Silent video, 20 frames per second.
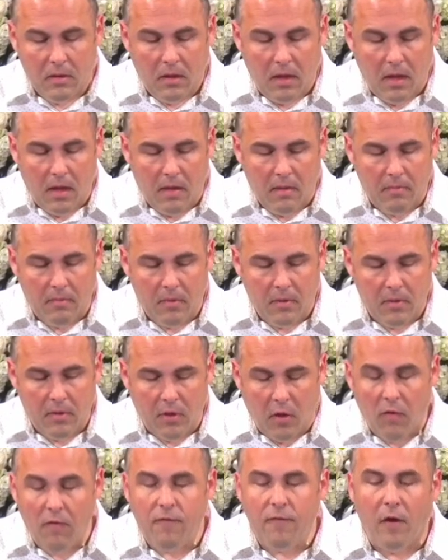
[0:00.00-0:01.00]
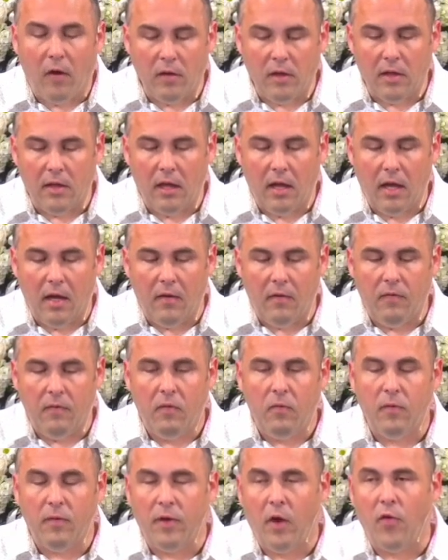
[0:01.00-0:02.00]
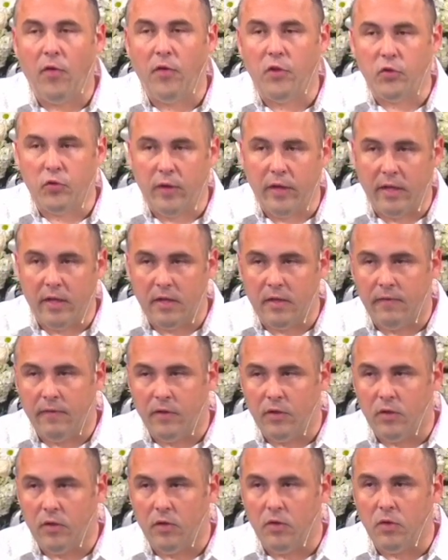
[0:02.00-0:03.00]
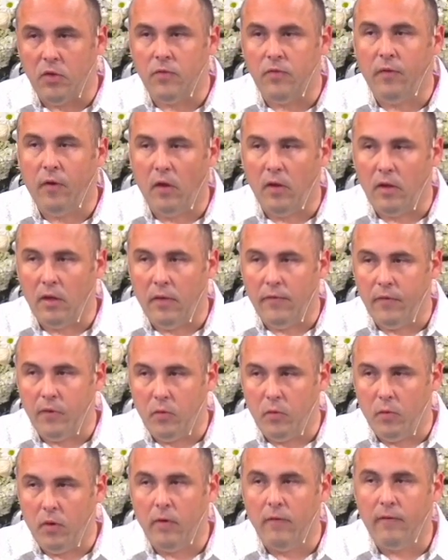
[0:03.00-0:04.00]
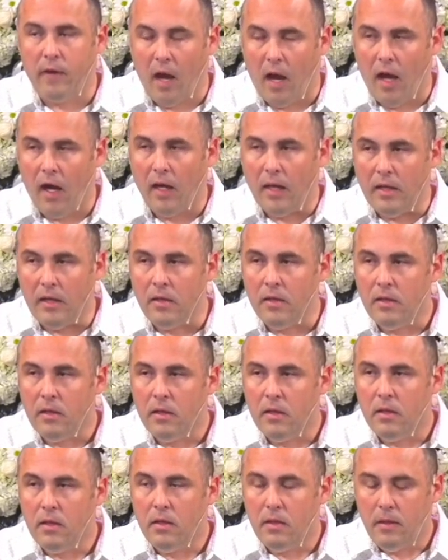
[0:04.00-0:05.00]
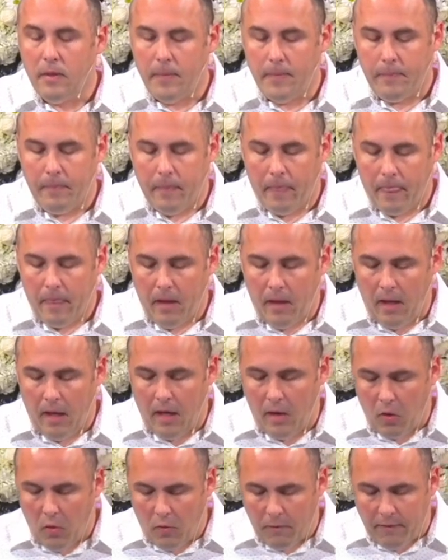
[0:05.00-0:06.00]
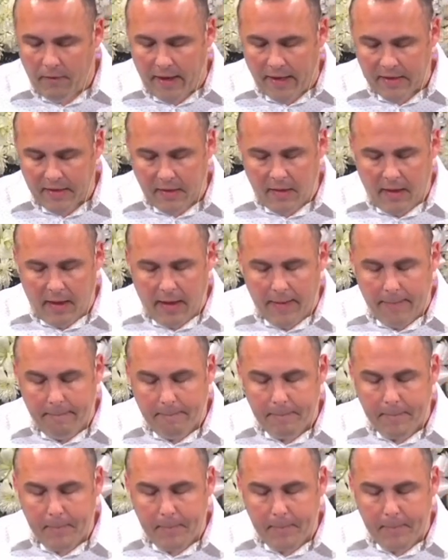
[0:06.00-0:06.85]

Um, don't fall in love with all the trinkets of the church. Fall in love with the Word of God Amen. and hold fast to that.